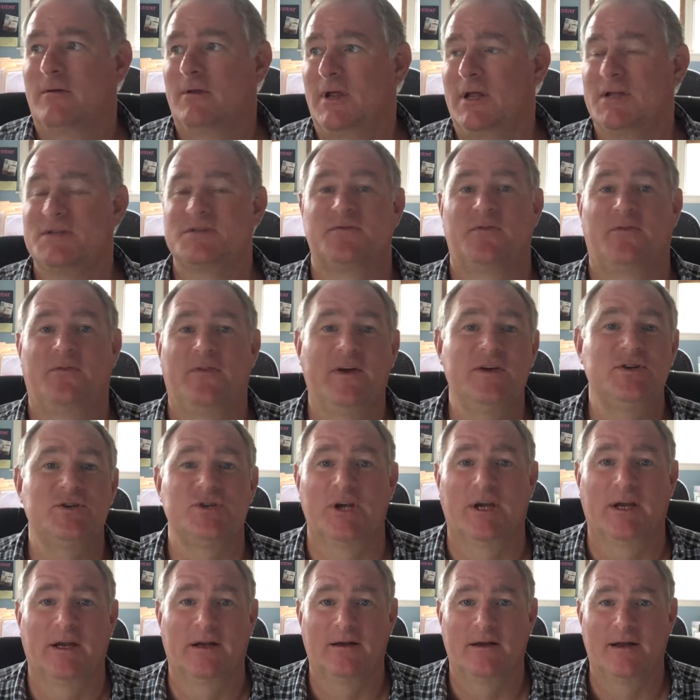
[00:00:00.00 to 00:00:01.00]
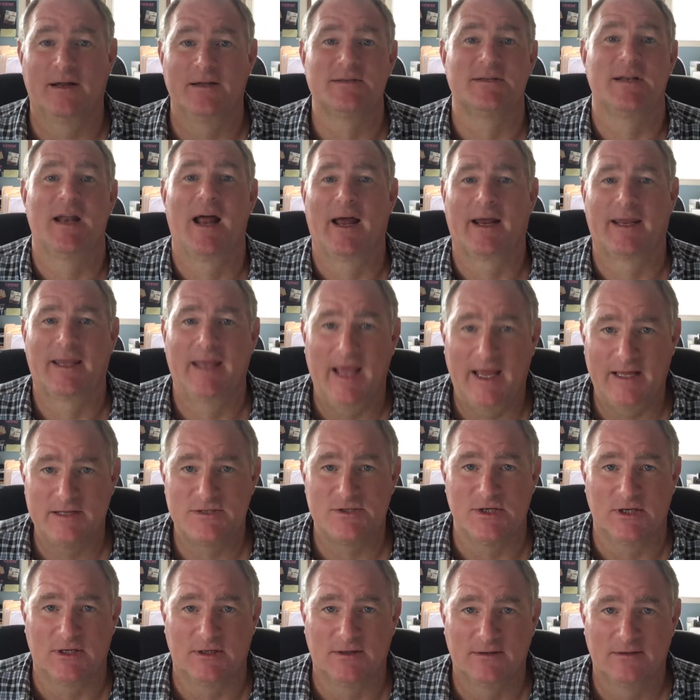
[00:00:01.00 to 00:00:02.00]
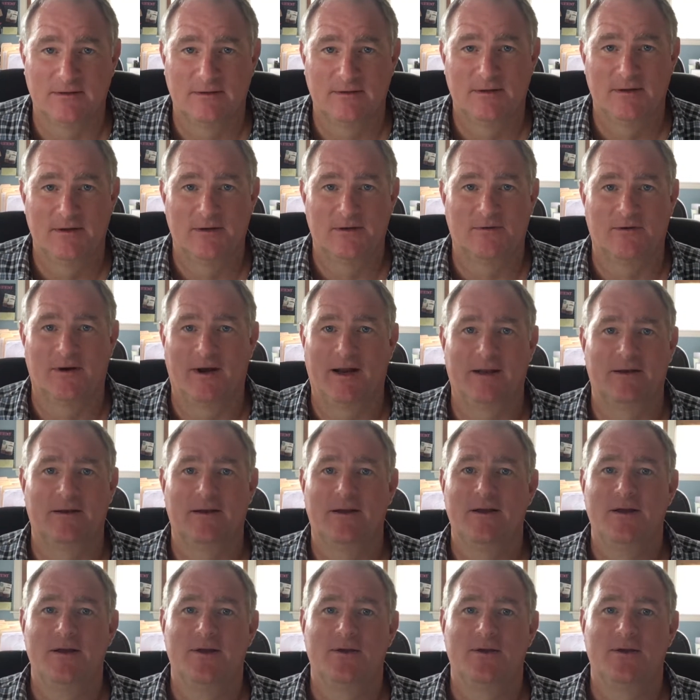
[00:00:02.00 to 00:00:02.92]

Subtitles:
it's fishing, it's not catching, right?